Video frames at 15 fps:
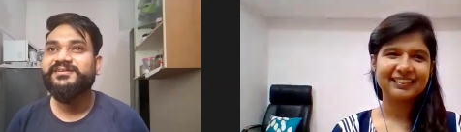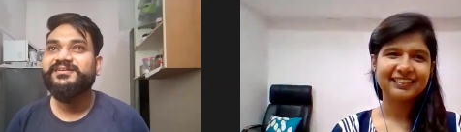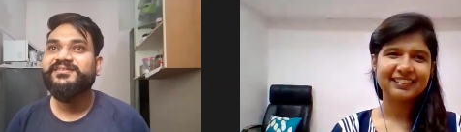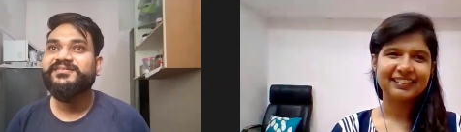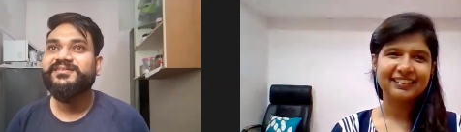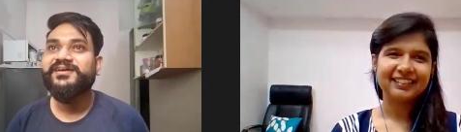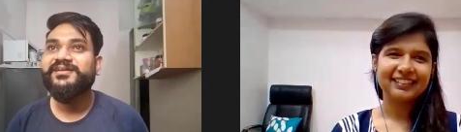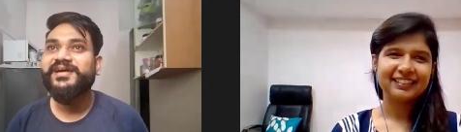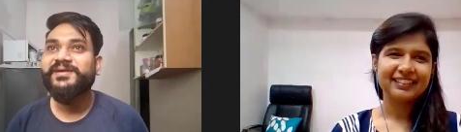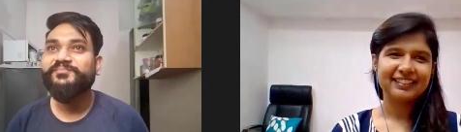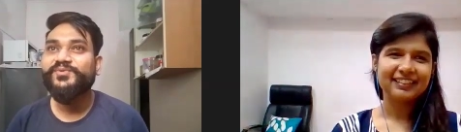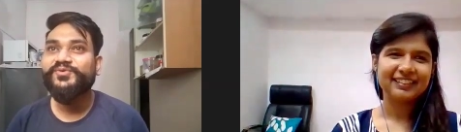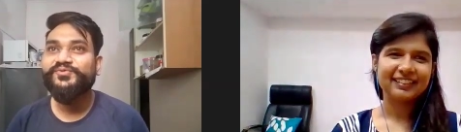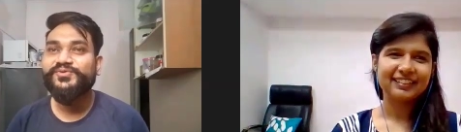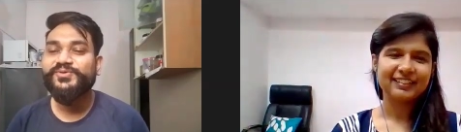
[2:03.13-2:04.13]
Speaker 1: Then I
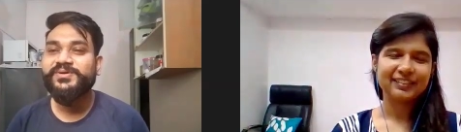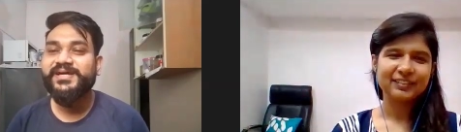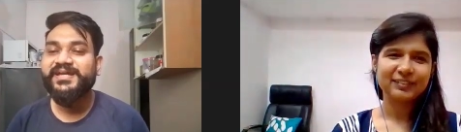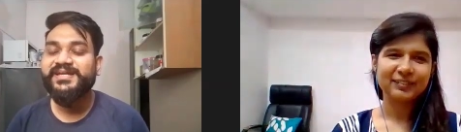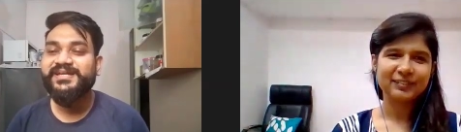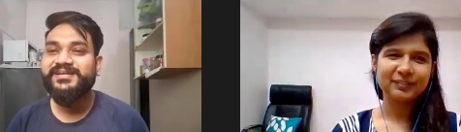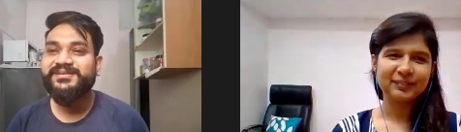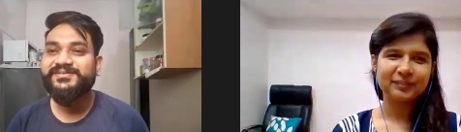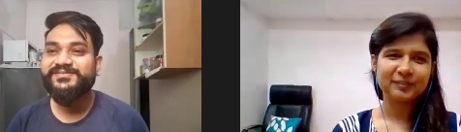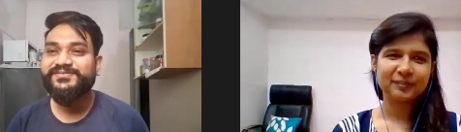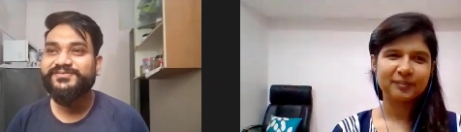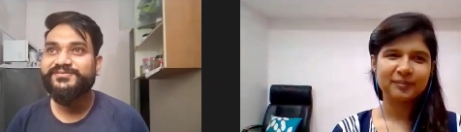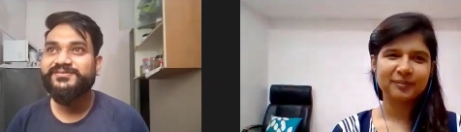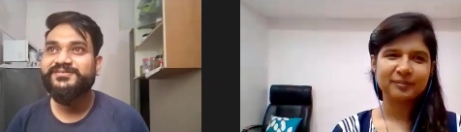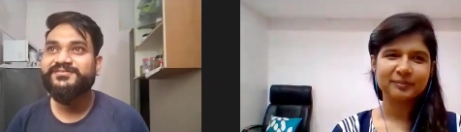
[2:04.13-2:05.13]
moved to Delhi
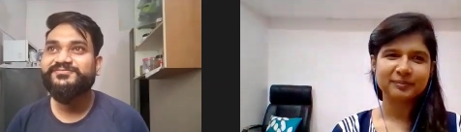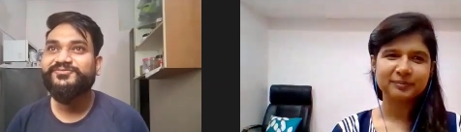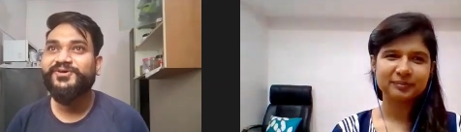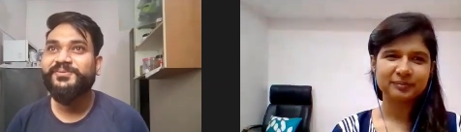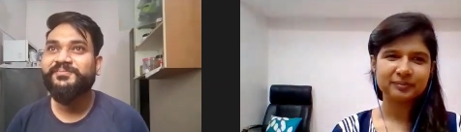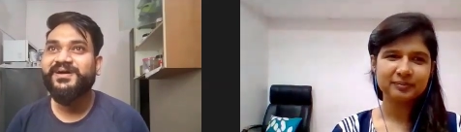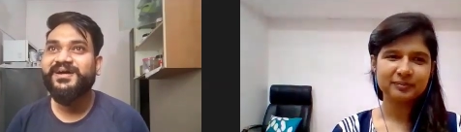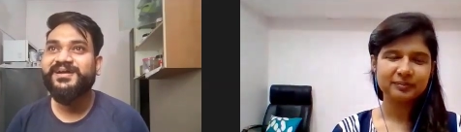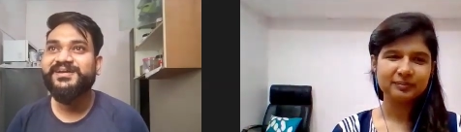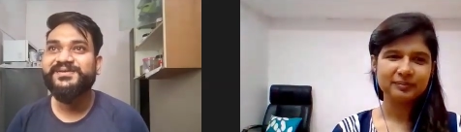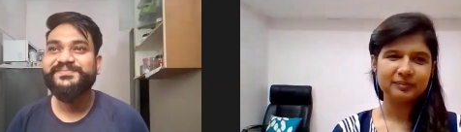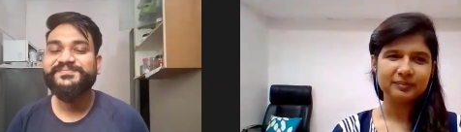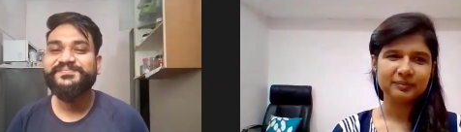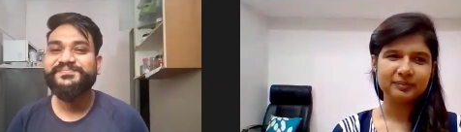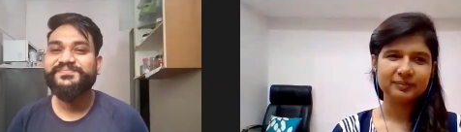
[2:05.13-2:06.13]
uh, for my
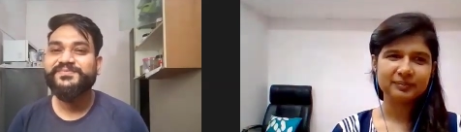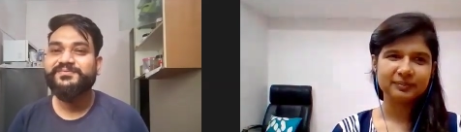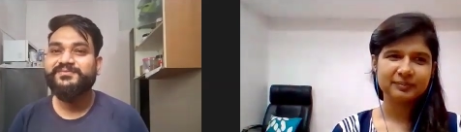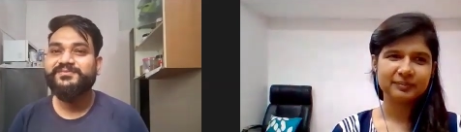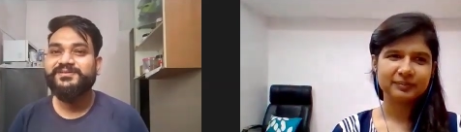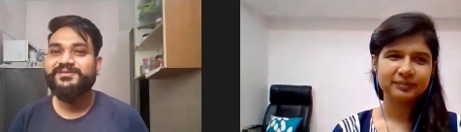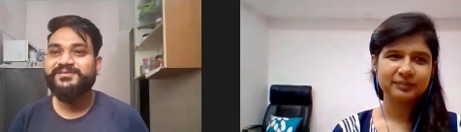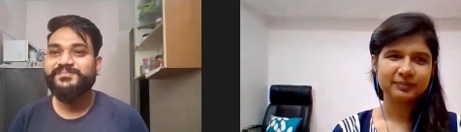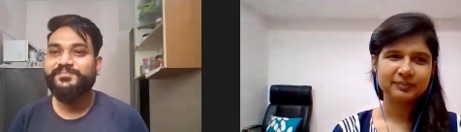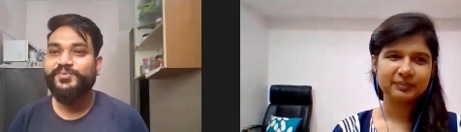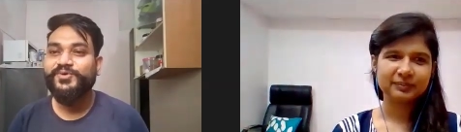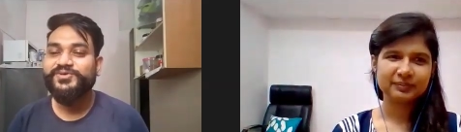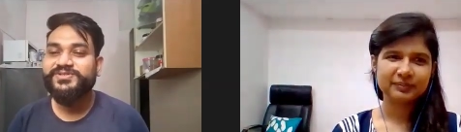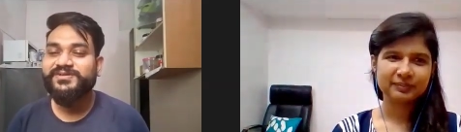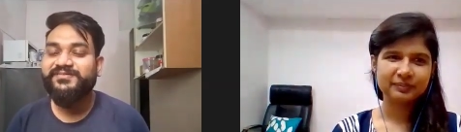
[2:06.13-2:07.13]

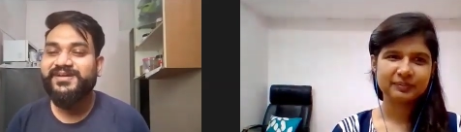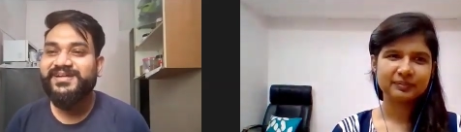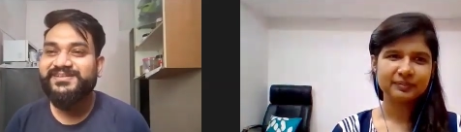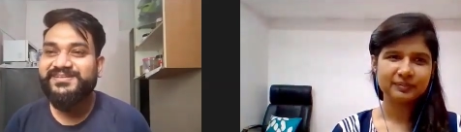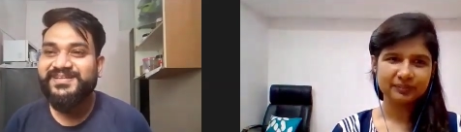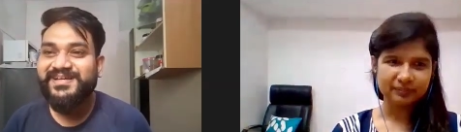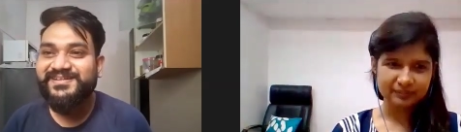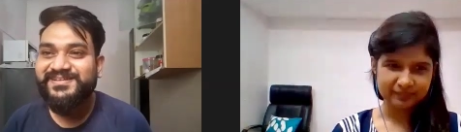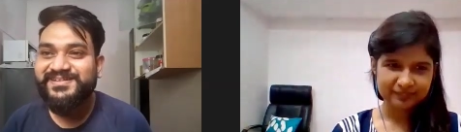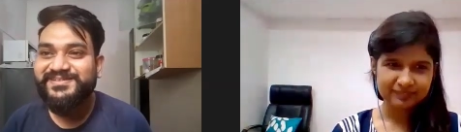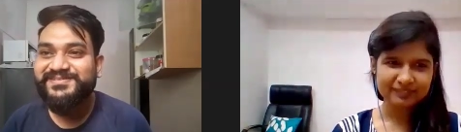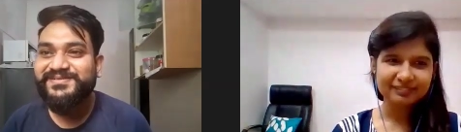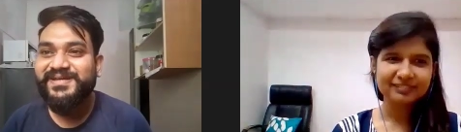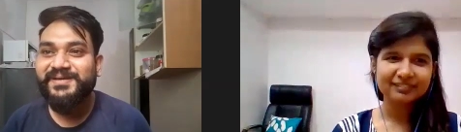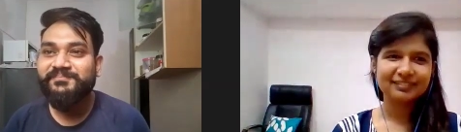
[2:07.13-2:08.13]
postgrad, that
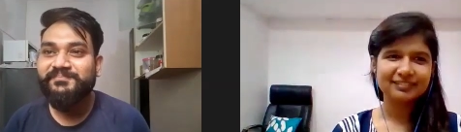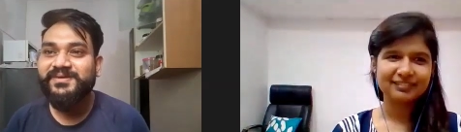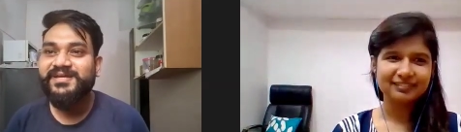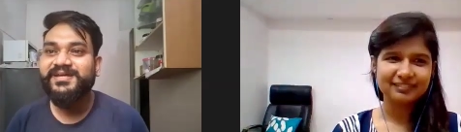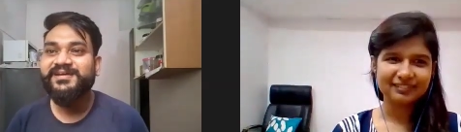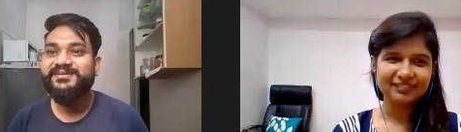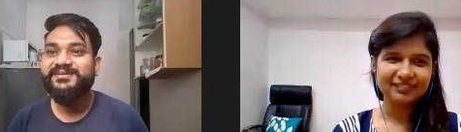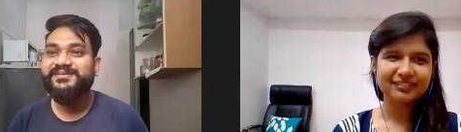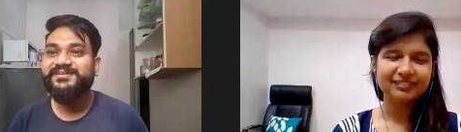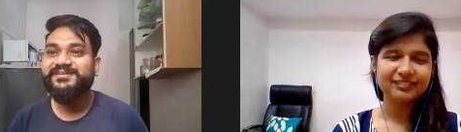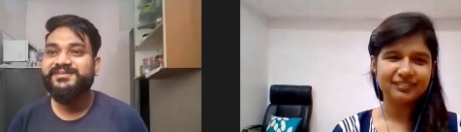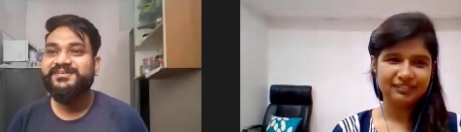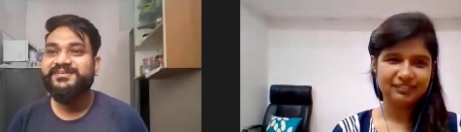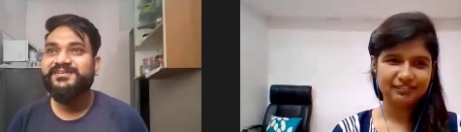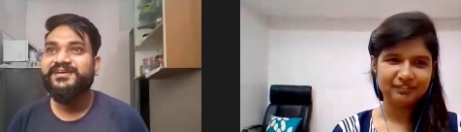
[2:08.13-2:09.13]
is M B A,
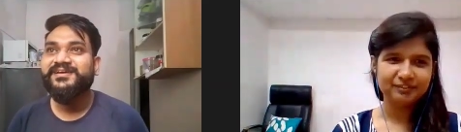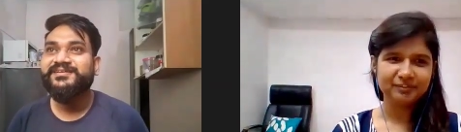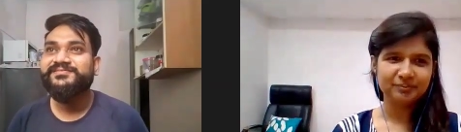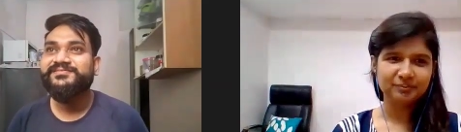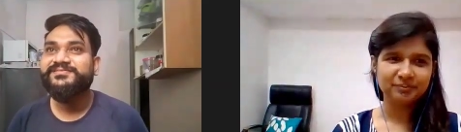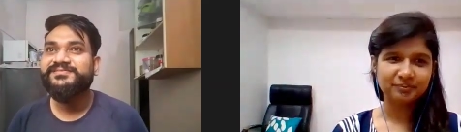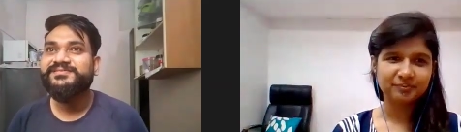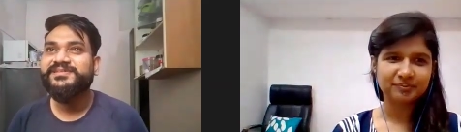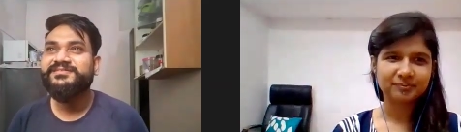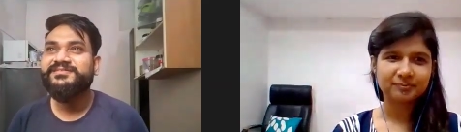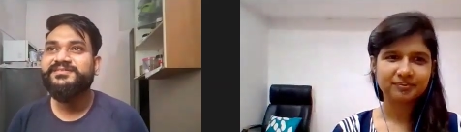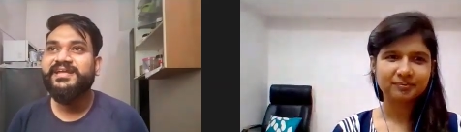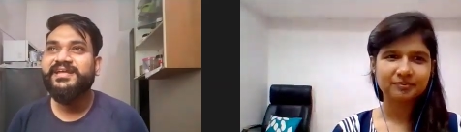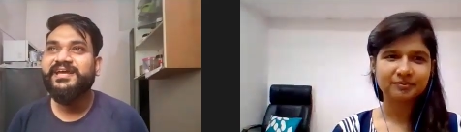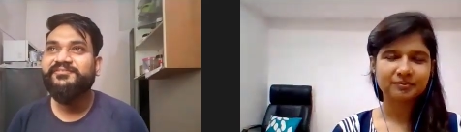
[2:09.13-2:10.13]
and since
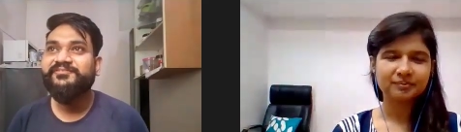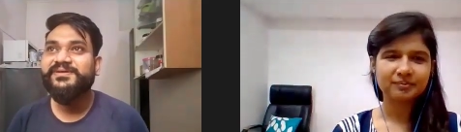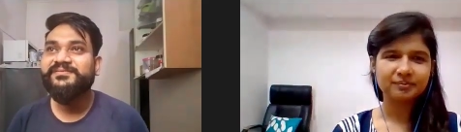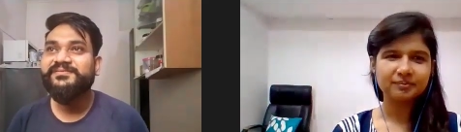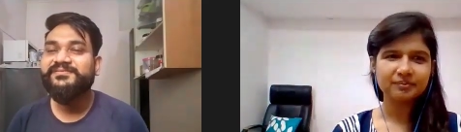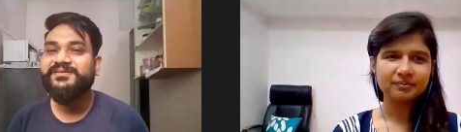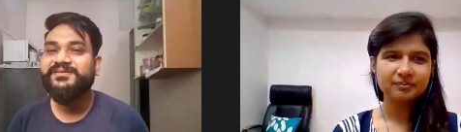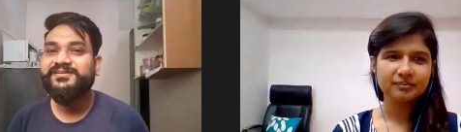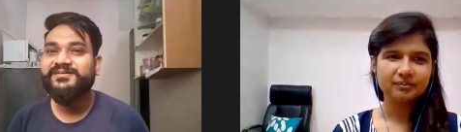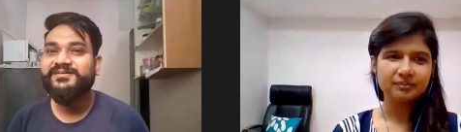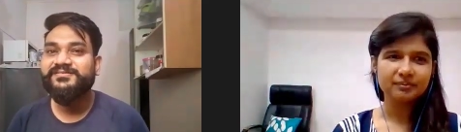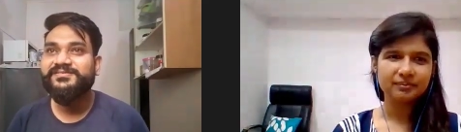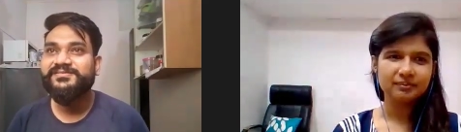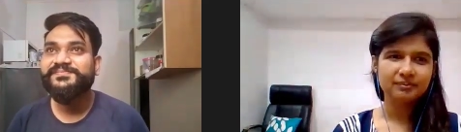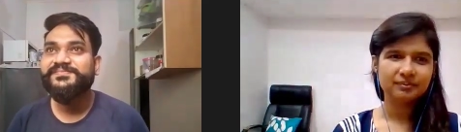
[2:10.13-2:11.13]
then I have been
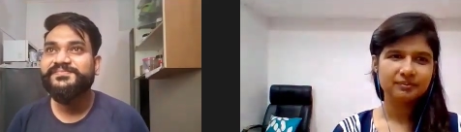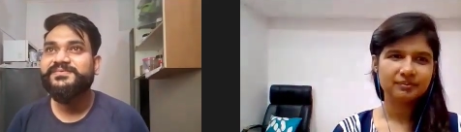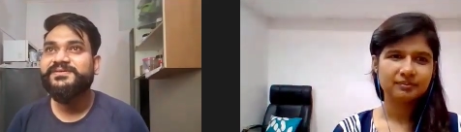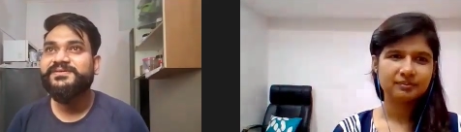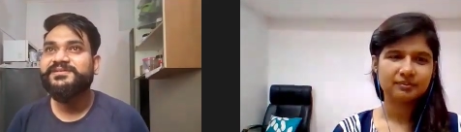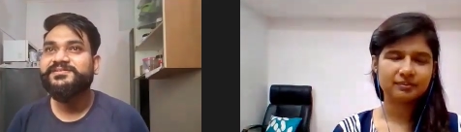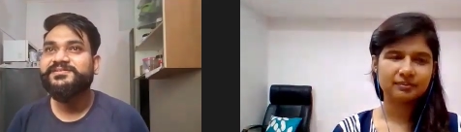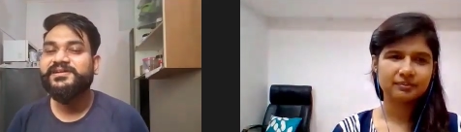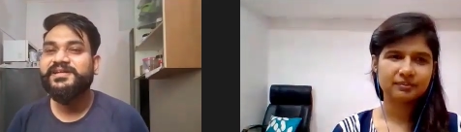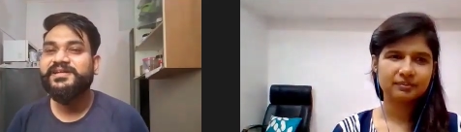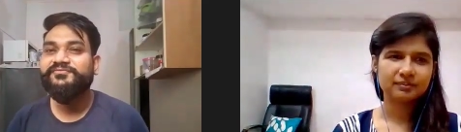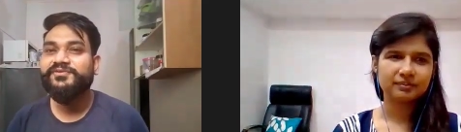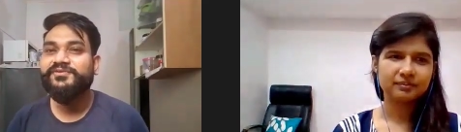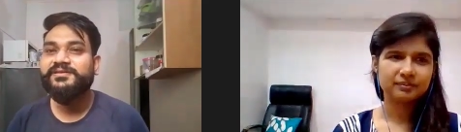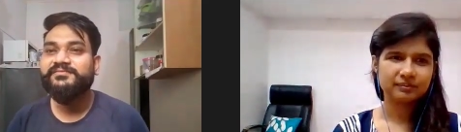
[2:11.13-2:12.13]
uh, studying for the